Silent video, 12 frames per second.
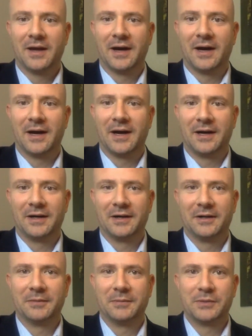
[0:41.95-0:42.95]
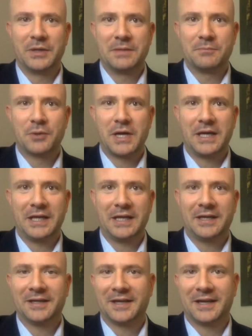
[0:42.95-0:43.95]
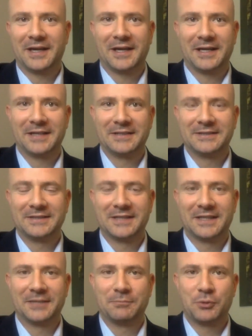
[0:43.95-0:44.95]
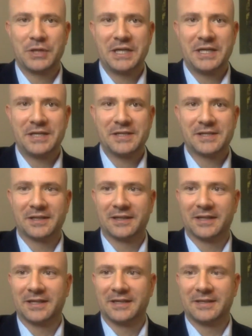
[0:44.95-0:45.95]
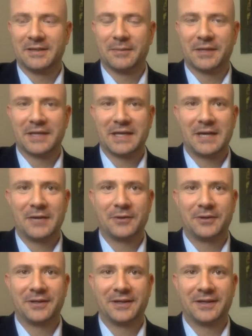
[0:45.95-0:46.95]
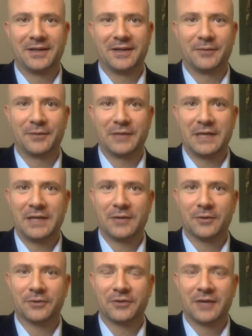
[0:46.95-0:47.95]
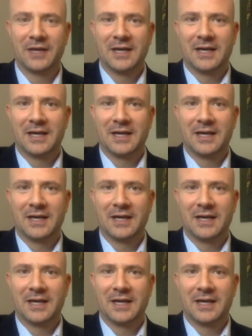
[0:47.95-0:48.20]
uh, between Brady and uh, Brees, and then uh, McCown for the Eagles.